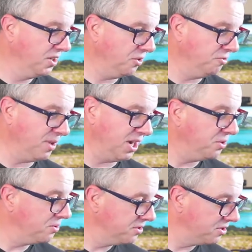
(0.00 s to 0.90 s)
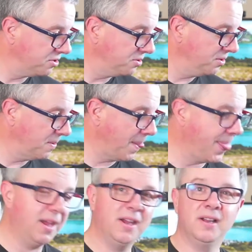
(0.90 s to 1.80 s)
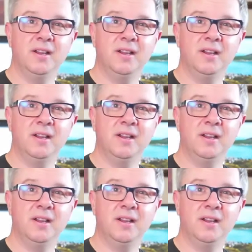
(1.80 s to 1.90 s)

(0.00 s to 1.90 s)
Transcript: on my own, so I'm